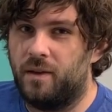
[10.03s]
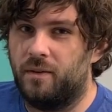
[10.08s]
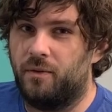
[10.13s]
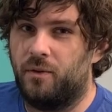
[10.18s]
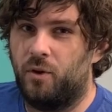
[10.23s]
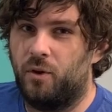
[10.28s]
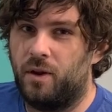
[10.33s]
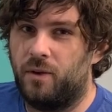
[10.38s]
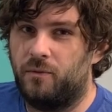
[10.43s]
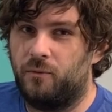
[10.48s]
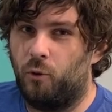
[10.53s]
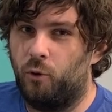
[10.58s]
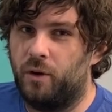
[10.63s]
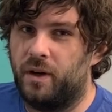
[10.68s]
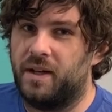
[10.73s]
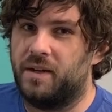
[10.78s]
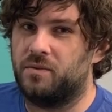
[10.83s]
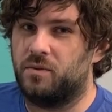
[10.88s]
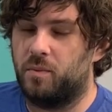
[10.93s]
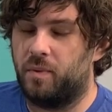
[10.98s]
of
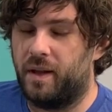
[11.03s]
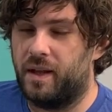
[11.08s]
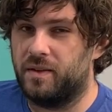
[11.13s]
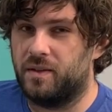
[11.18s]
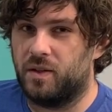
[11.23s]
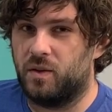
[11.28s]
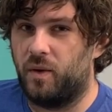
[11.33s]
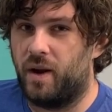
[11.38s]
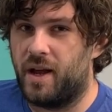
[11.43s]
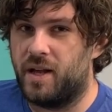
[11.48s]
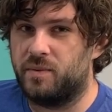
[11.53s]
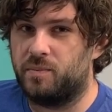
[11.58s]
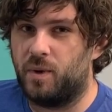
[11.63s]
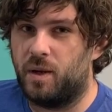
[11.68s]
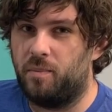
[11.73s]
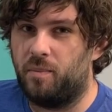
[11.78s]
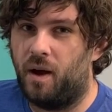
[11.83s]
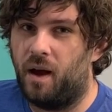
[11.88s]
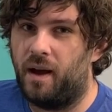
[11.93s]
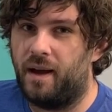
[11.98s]
3040s replacing
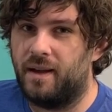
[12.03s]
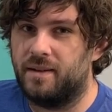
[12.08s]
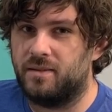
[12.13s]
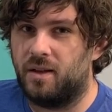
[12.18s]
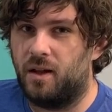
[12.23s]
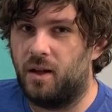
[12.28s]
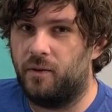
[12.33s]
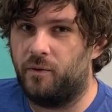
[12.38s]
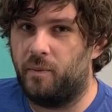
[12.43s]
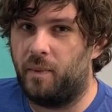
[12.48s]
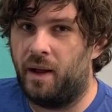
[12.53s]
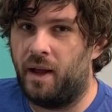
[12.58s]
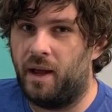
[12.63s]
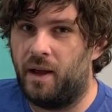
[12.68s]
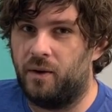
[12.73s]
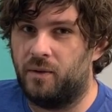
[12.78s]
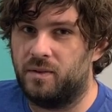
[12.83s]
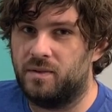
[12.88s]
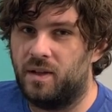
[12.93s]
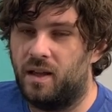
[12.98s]
Raspberry Pis all over my
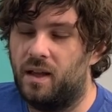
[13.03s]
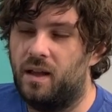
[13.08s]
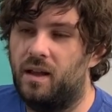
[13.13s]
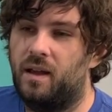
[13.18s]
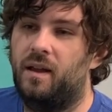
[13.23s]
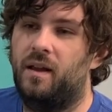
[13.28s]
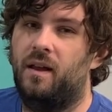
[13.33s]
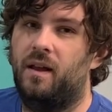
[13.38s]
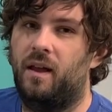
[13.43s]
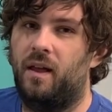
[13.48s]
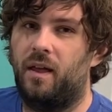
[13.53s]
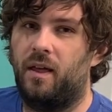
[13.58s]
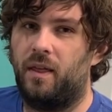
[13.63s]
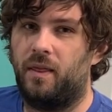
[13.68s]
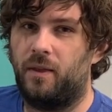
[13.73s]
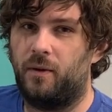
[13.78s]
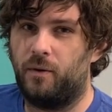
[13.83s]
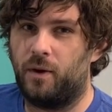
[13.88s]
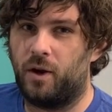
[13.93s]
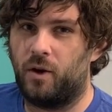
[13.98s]
house,
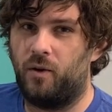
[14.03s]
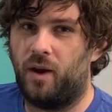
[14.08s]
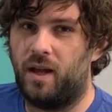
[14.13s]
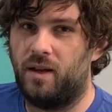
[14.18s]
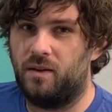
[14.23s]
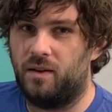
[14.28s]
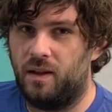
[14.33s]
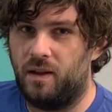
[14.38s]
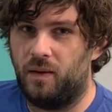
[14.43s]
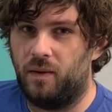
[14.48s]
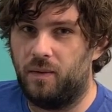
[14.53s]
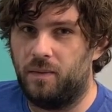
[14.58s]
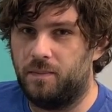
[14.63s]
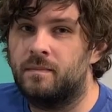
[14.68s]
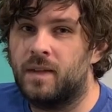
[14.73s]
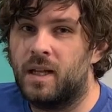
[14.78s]
they're a great deal.